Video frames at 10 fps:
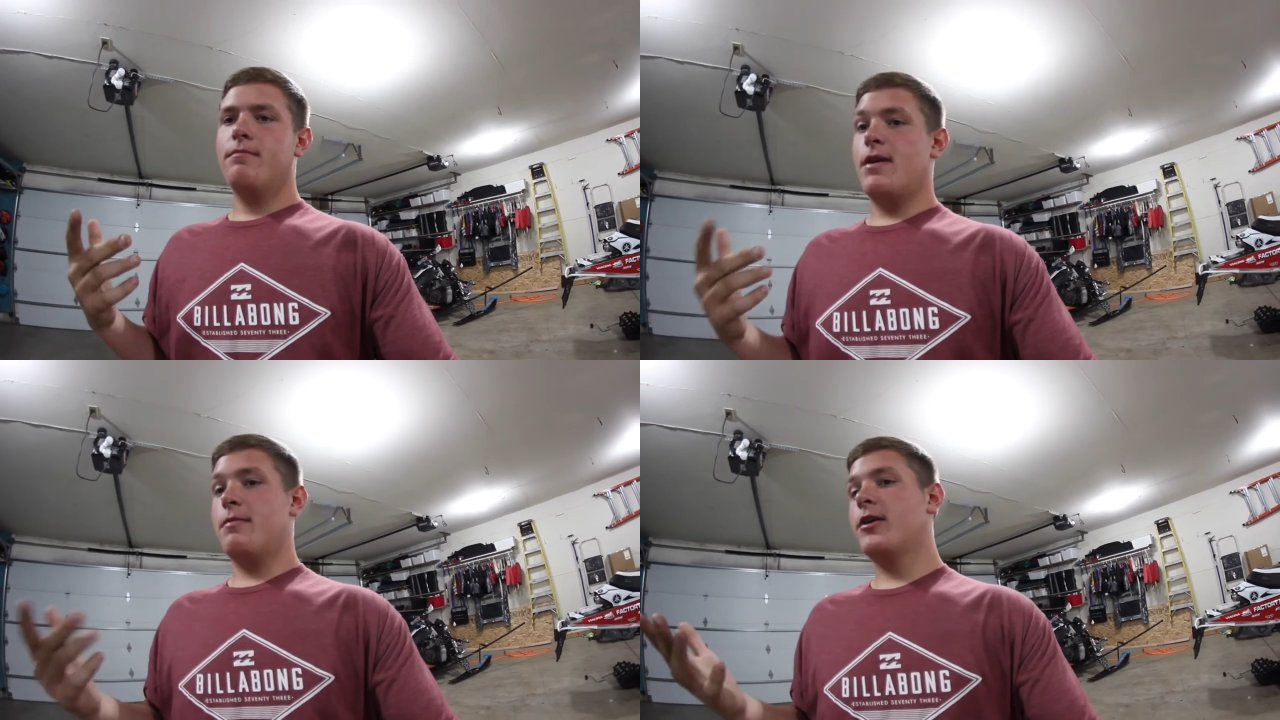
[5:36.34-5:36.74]

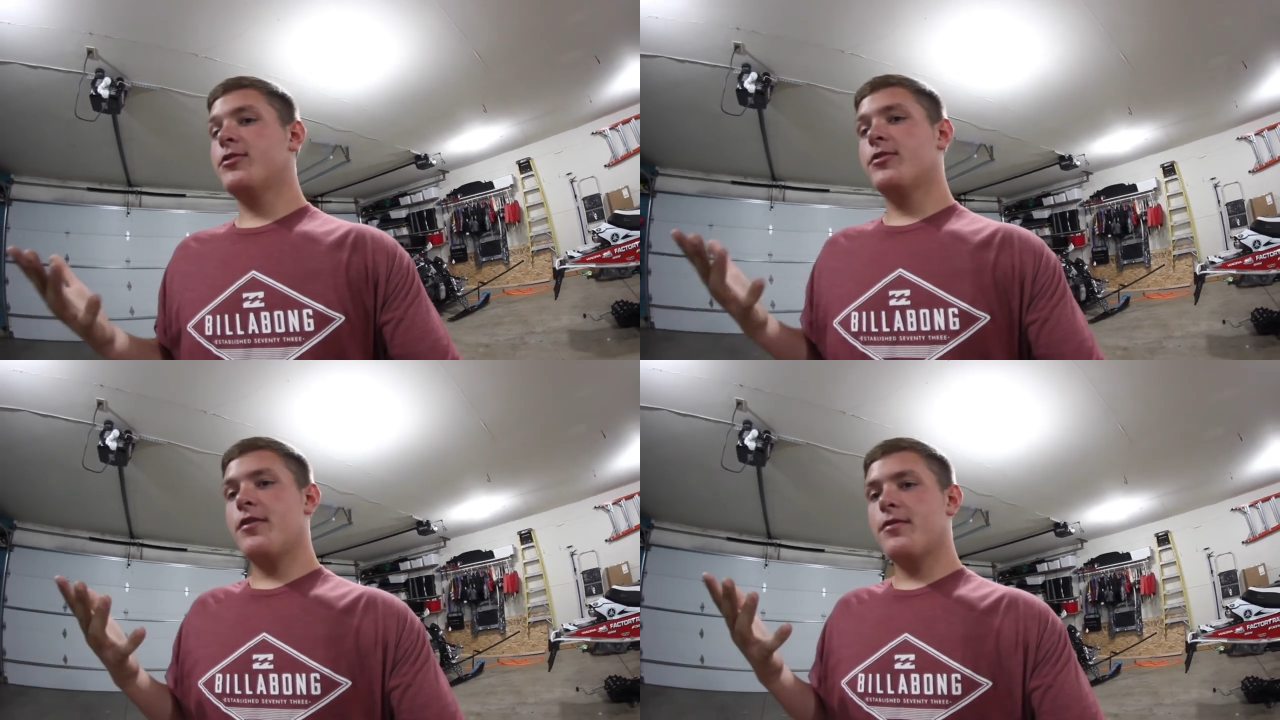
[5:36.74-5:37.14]
Maybe I'll
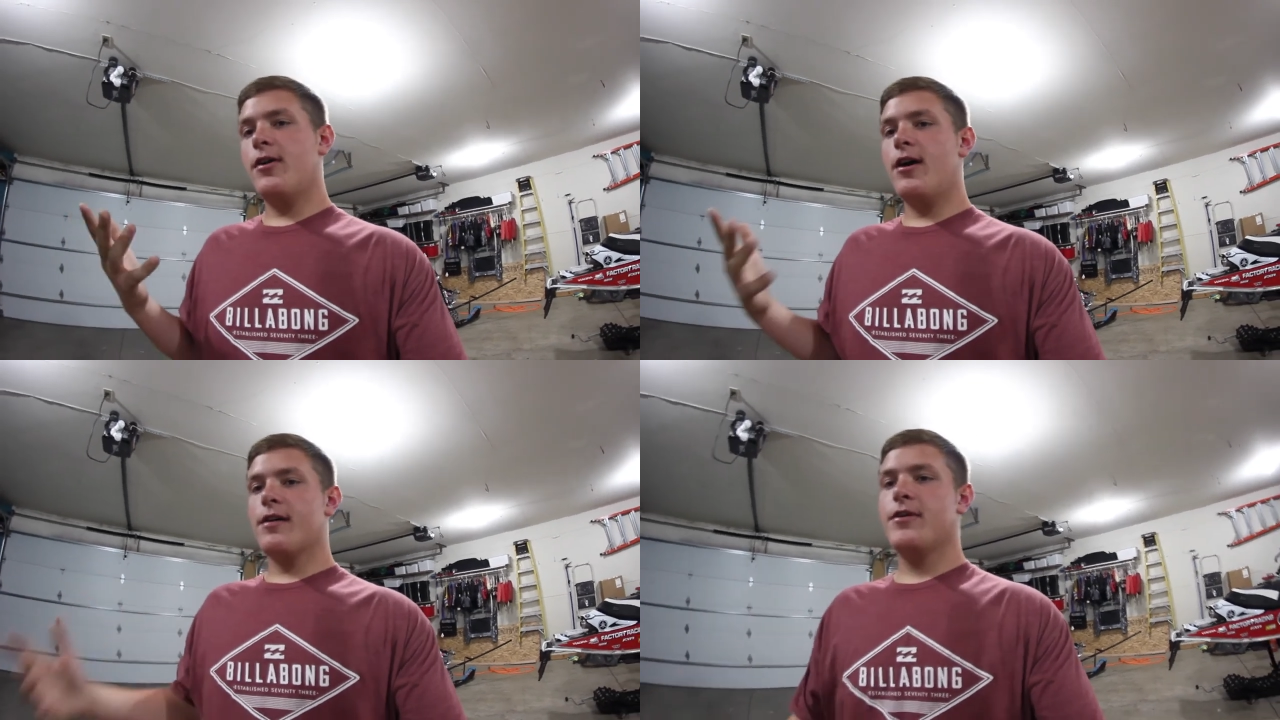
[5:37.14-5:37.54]
do another
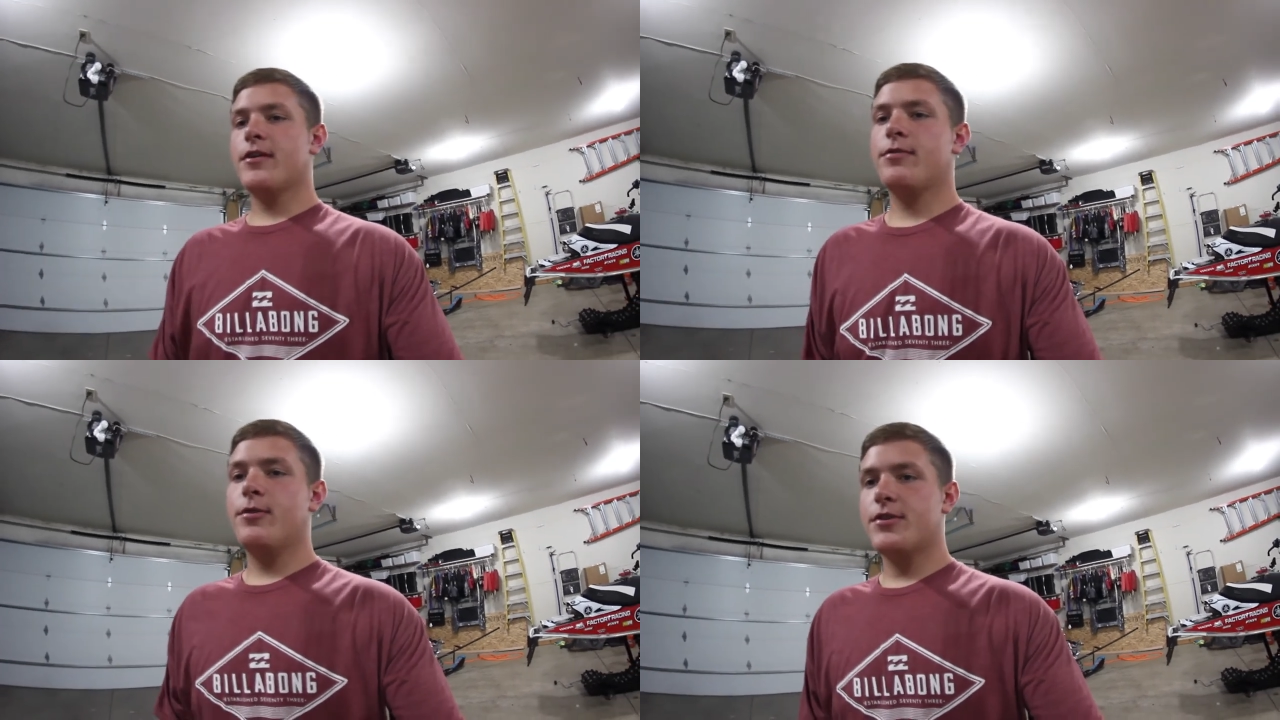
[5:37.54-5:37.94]
vlog if
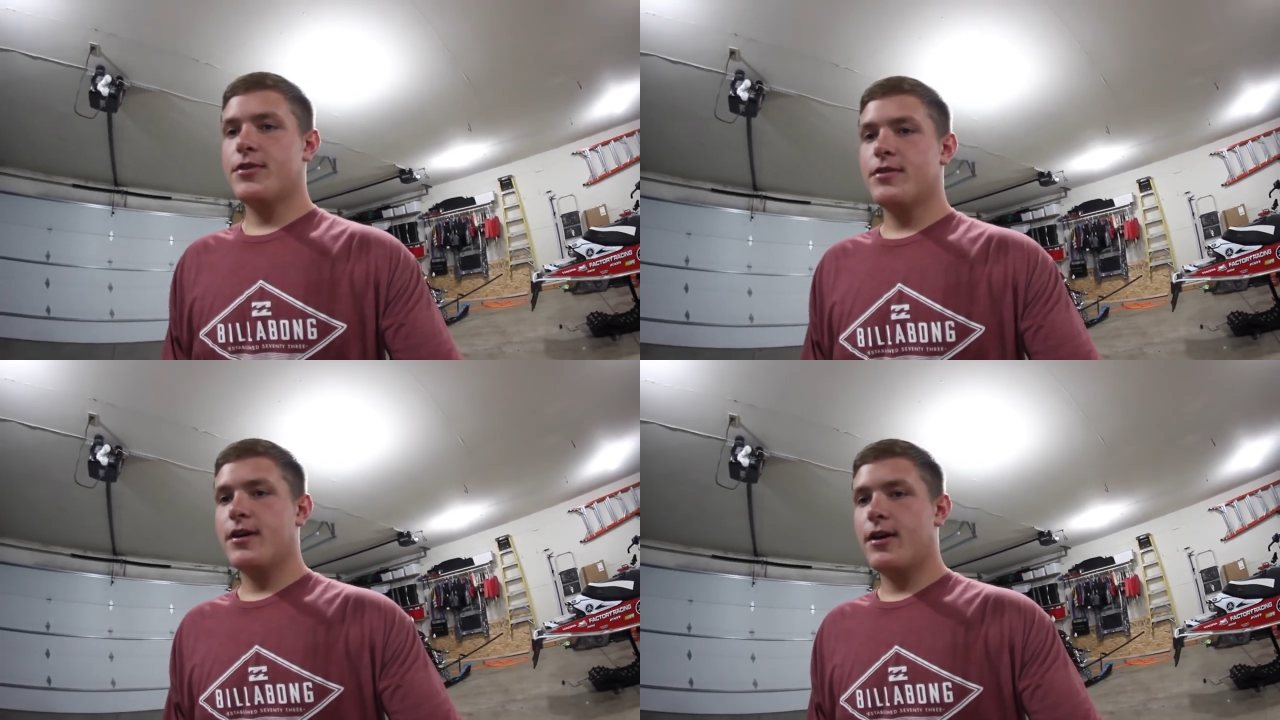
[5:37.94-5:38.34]
this one
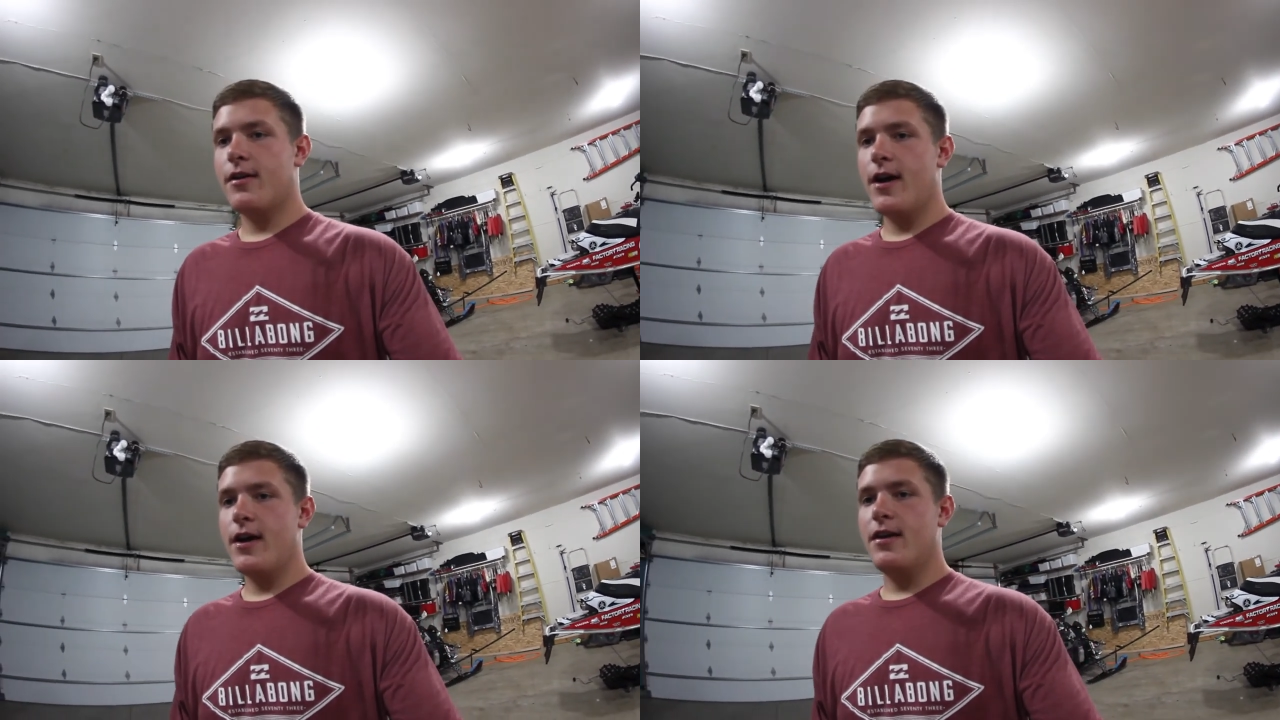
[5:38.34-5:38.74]
turns out
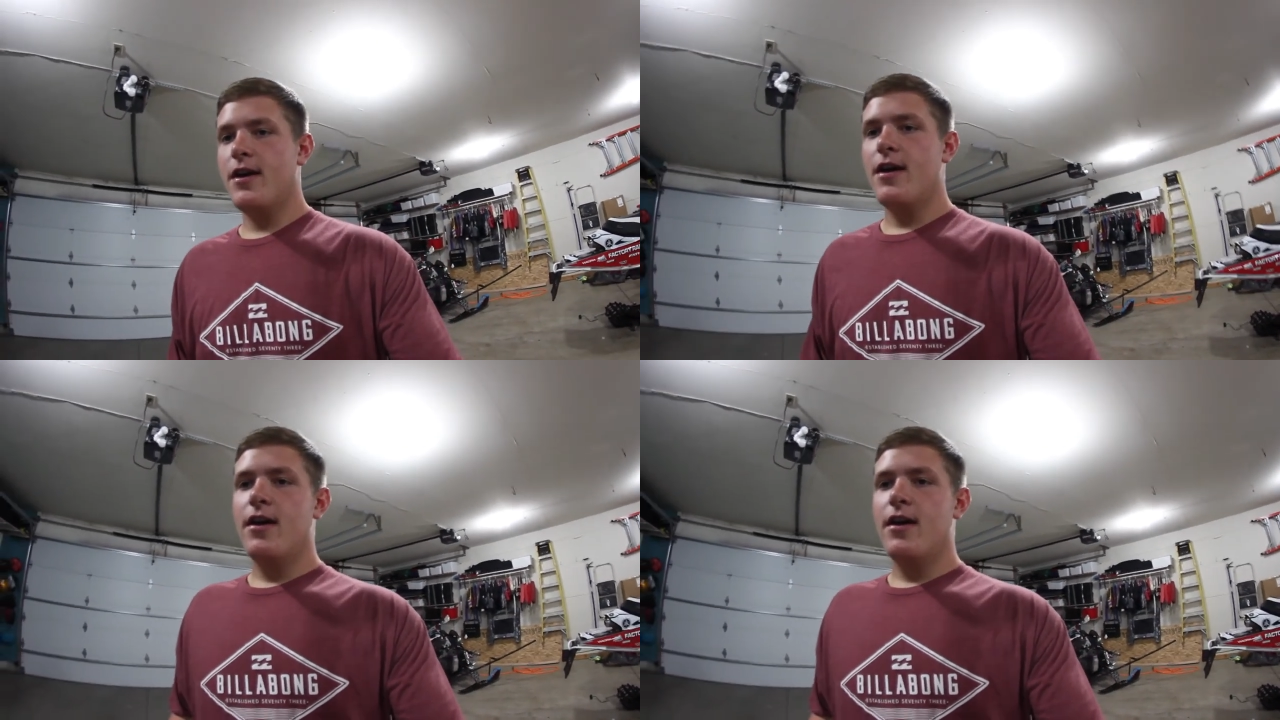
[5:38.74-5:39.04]
all right,